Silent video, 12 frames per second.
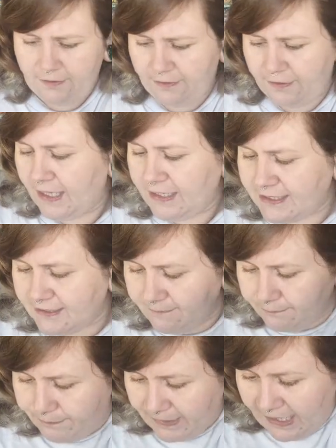this
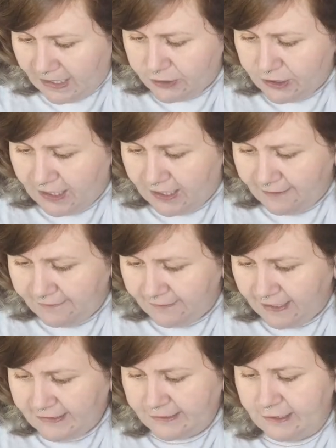BHA
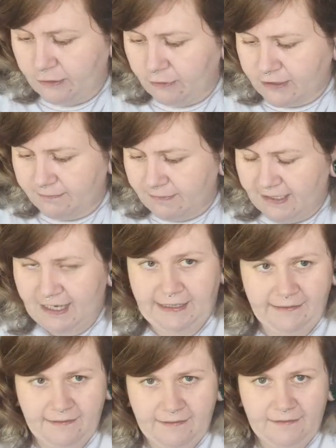is a deluxe
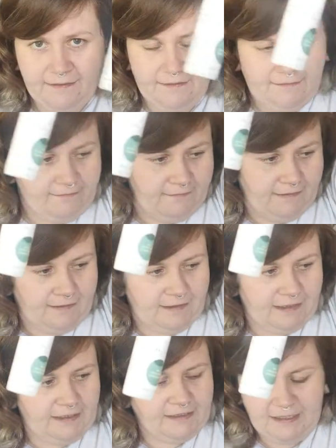mini.
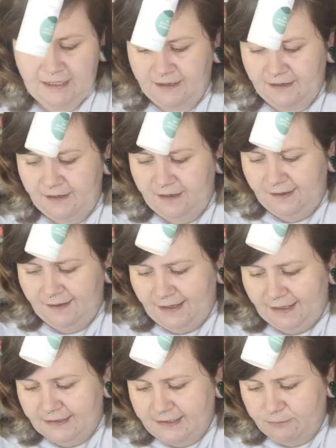Can you see it?
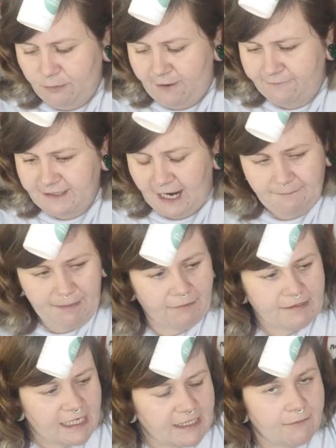And this is worth
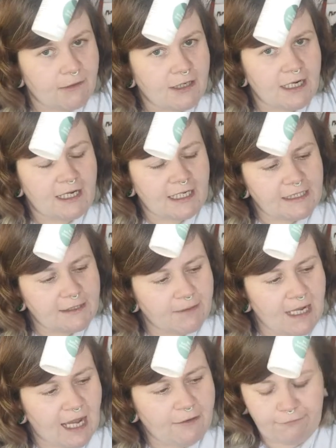£10. Can
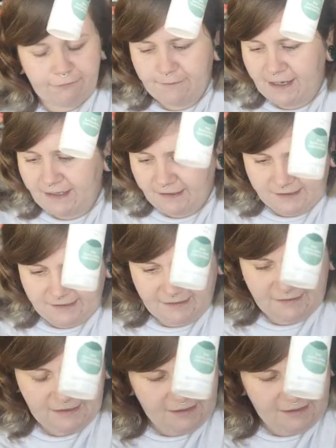someone add up for me? Because